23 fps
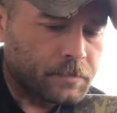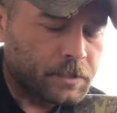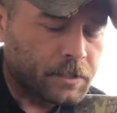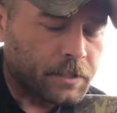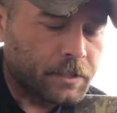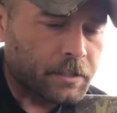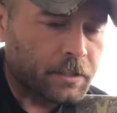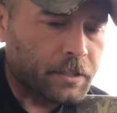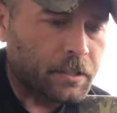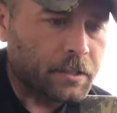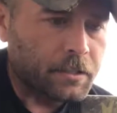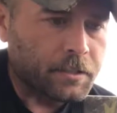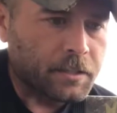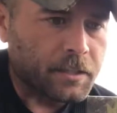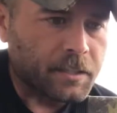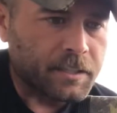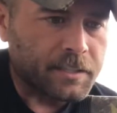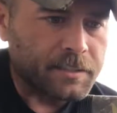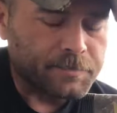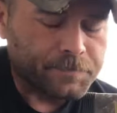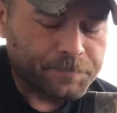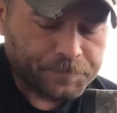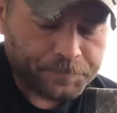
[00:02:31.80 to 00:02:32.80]
See, another
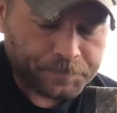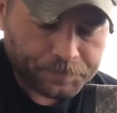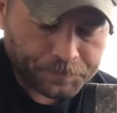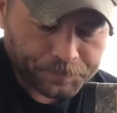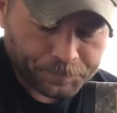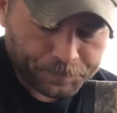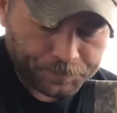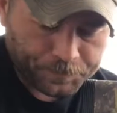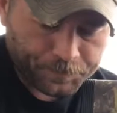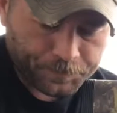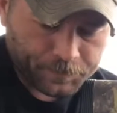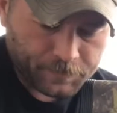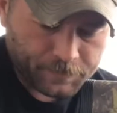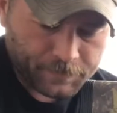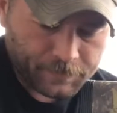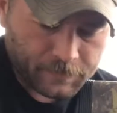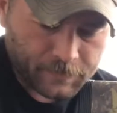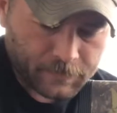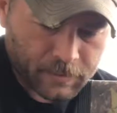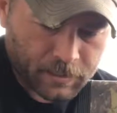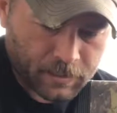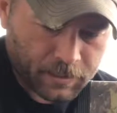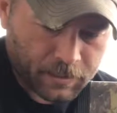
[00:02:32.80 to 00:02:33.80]
thing,
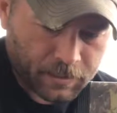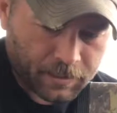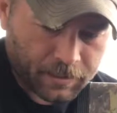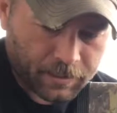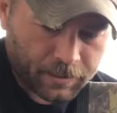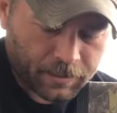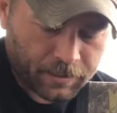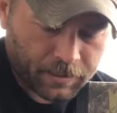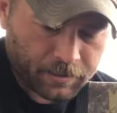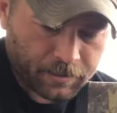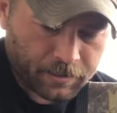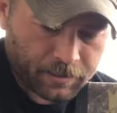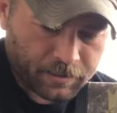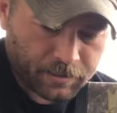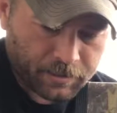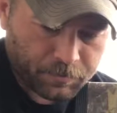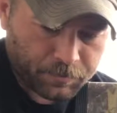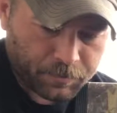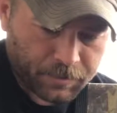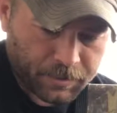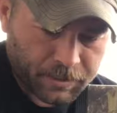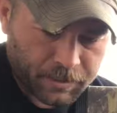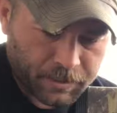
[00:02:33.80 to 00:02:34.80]
it
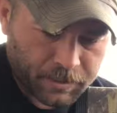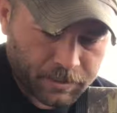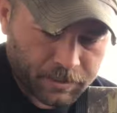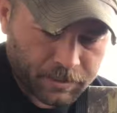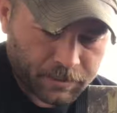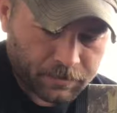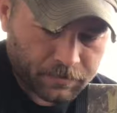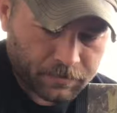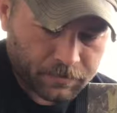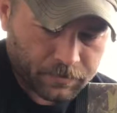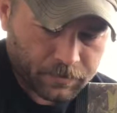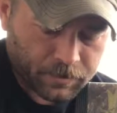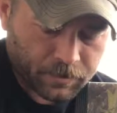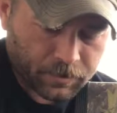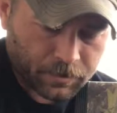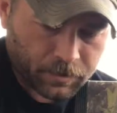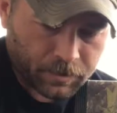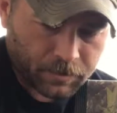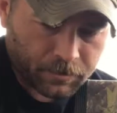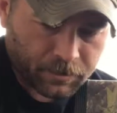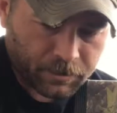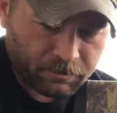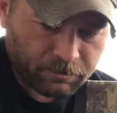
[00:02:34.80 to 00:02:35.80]
has been,
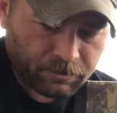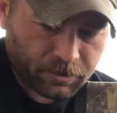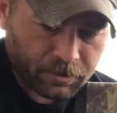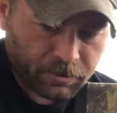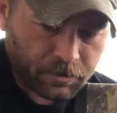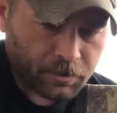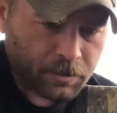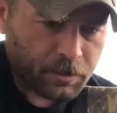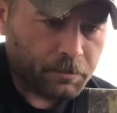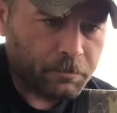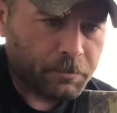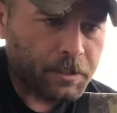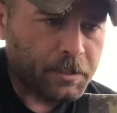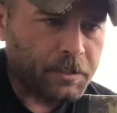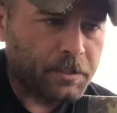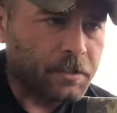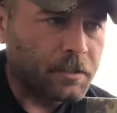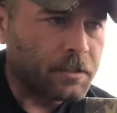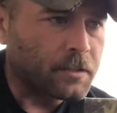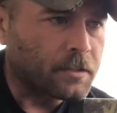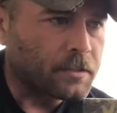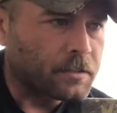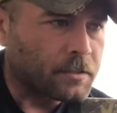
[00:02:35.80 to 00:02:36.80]
I don't even know how many
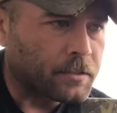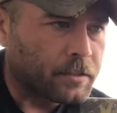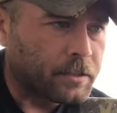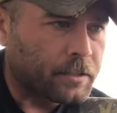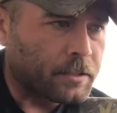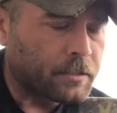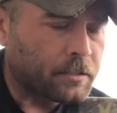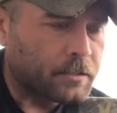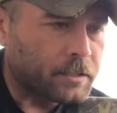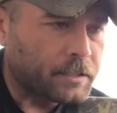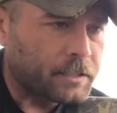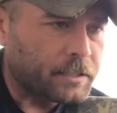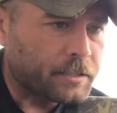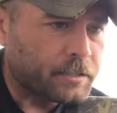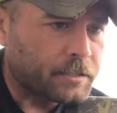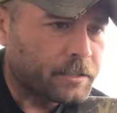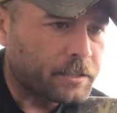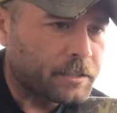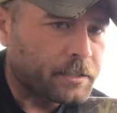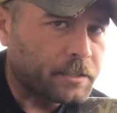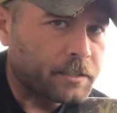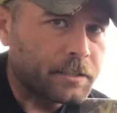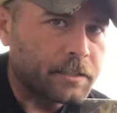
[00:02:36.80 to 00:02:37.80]
years, at
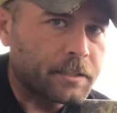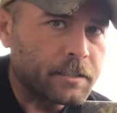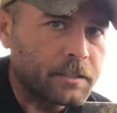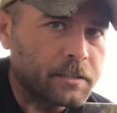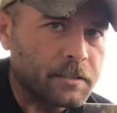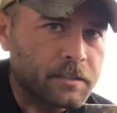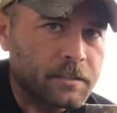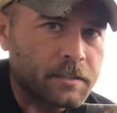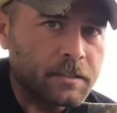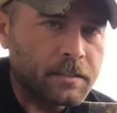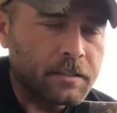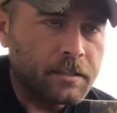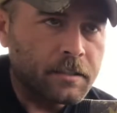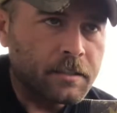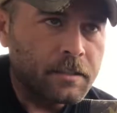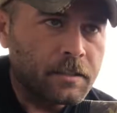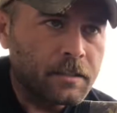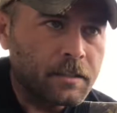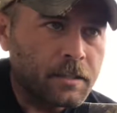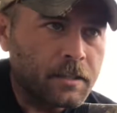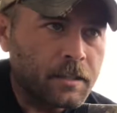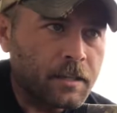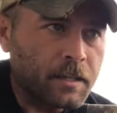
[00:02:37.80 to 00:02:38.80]
least 10 years,
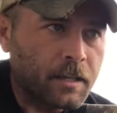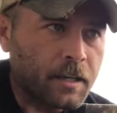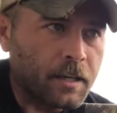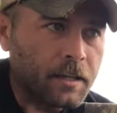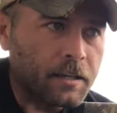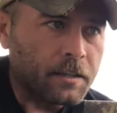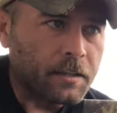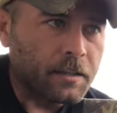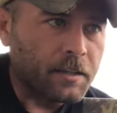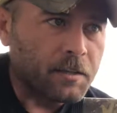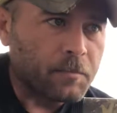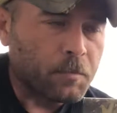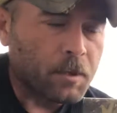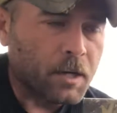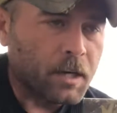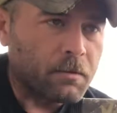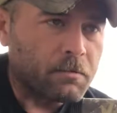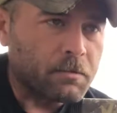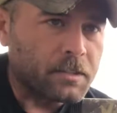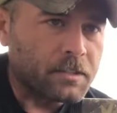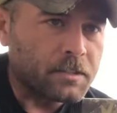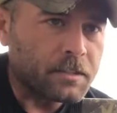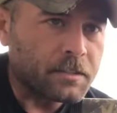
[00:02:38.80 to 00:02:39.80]
I think,
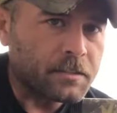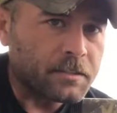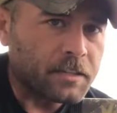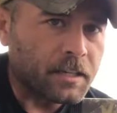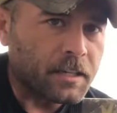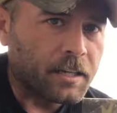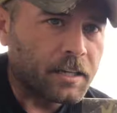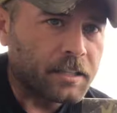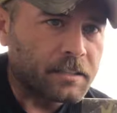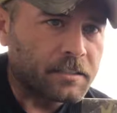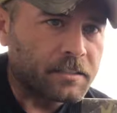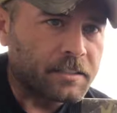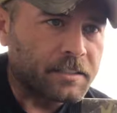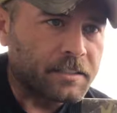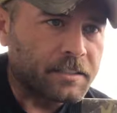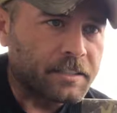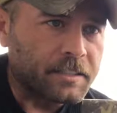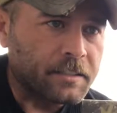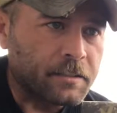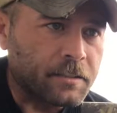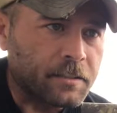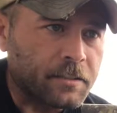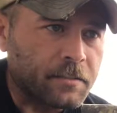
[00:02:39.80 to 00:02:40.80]
probably since I actually
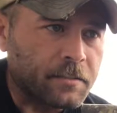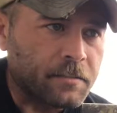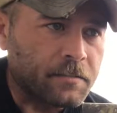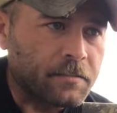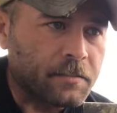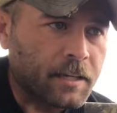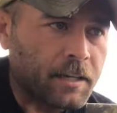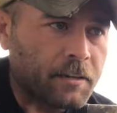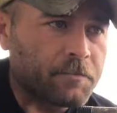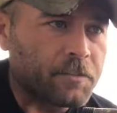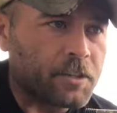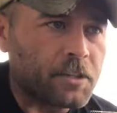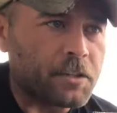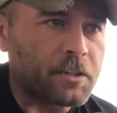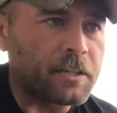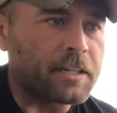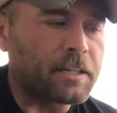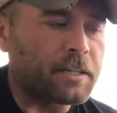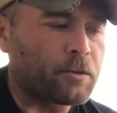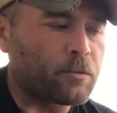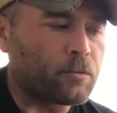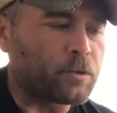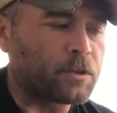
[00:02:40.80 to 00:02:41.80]
have done
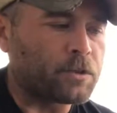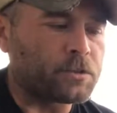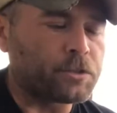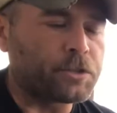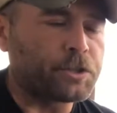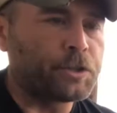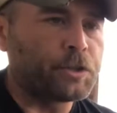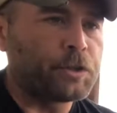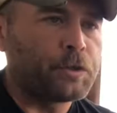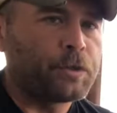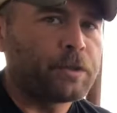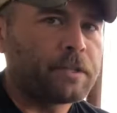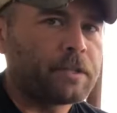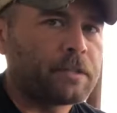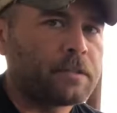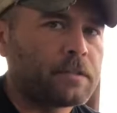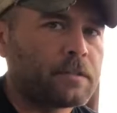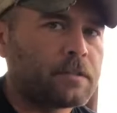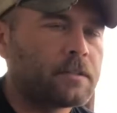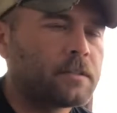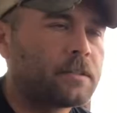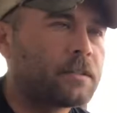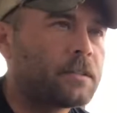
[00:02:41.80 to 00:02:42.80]
any real shooting
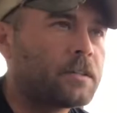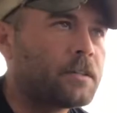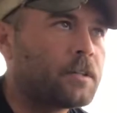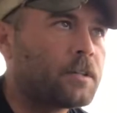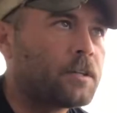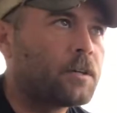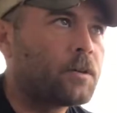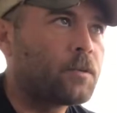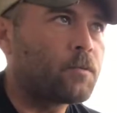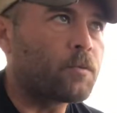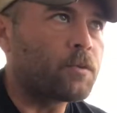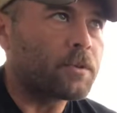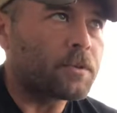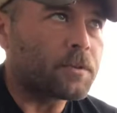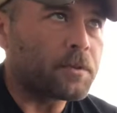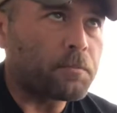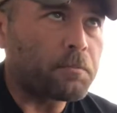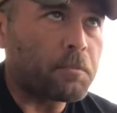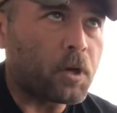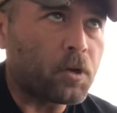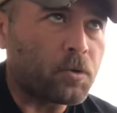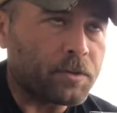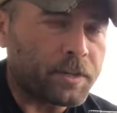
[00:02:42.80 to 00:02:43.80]
with
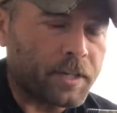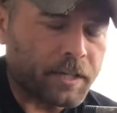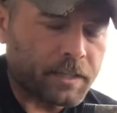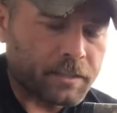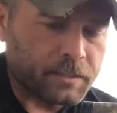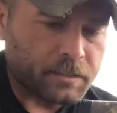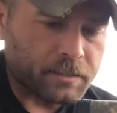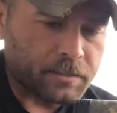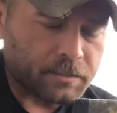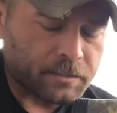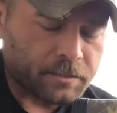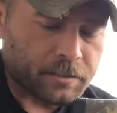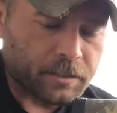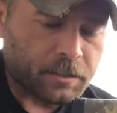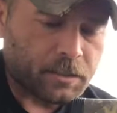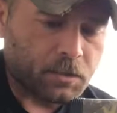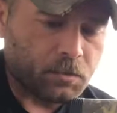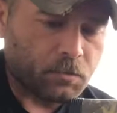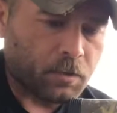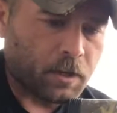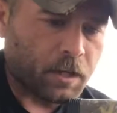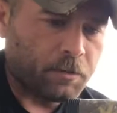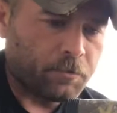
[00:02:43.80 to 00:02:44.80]
a bolt action
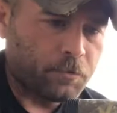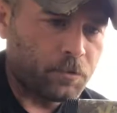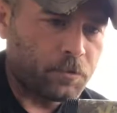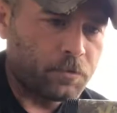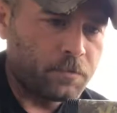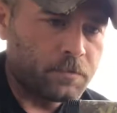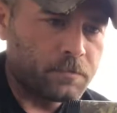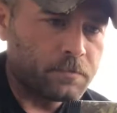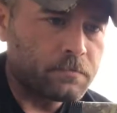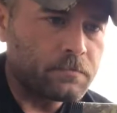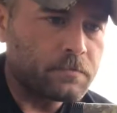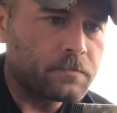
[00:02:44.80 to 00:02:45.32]
style rifle.